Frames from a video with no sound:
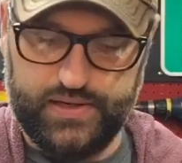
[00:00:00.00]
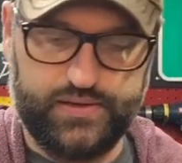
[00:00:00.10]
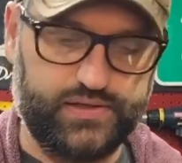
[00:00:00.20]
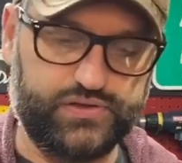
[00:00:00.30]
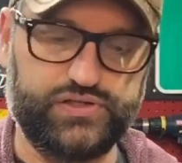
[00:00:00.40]

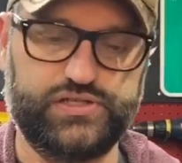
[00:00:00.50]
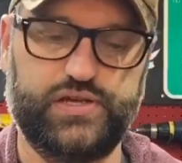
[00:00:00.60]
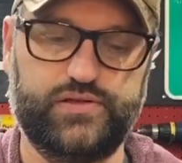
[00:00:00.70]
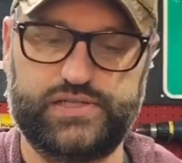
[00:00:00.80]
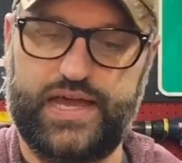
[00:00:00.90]
These are just
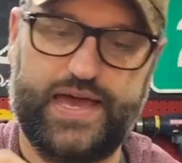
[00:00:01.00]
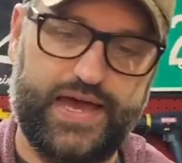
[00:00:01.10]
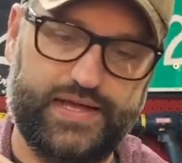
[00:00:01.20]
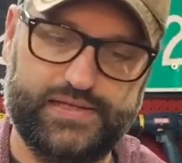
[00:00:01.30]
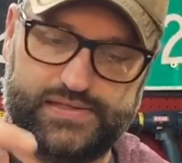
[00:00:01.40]
others I
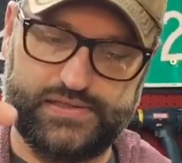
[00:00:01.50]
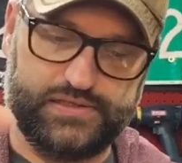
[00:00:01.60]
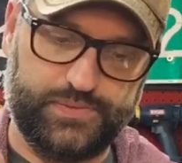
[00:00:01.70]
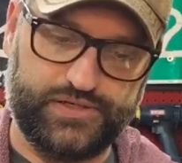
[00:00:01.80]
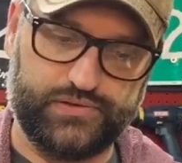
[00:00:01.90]
had. This is a
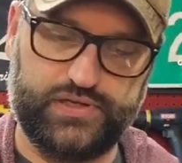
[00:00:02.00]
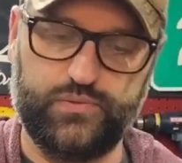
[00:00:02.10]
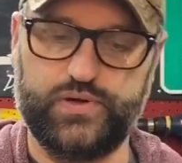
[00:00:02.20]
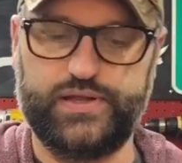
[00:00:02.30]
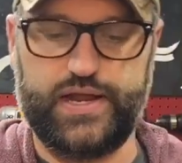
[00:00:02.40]
specialty
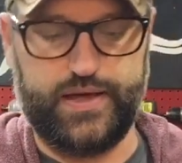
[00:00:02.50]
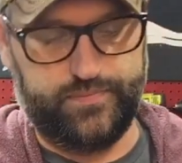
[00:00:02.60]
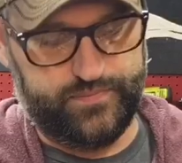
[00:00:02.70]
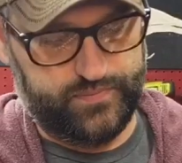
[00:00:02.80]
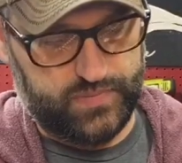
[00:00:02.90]
one that I
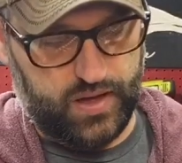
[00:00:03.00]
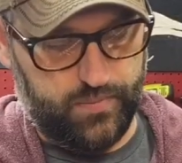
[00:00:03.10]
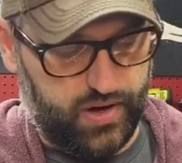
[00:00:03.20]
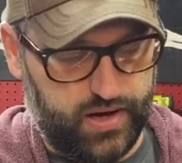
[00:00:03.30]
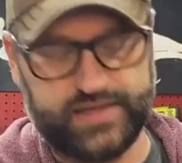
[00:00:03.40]

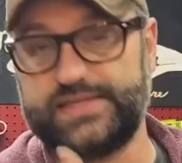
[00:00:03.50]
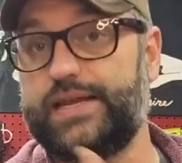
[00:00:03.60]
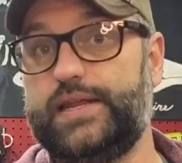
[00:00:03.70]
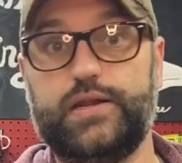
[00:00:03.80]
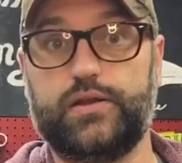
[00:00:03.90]
bought because I
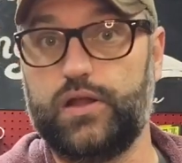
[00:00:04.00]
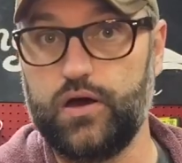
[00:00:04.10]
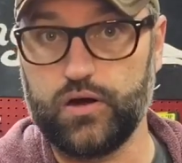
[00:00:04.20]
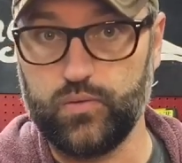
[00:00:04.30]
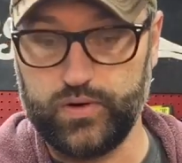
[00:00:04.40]
needed a
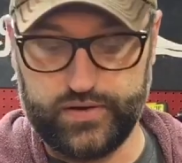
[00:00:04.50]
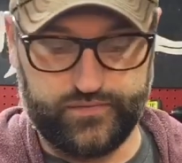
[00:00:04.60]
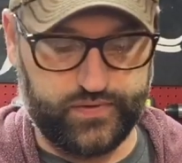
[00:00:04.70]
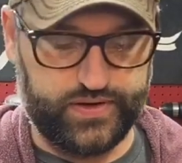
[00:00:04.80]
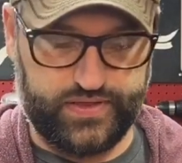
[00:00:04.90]
longer one
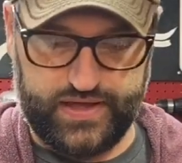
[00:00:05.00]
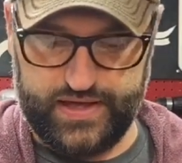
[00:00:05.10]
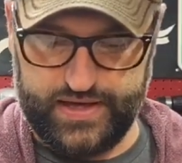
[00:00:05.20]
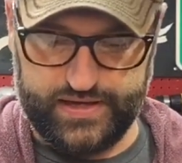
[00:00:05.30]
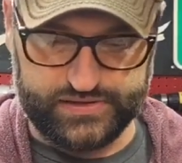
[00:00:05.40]
for a thing.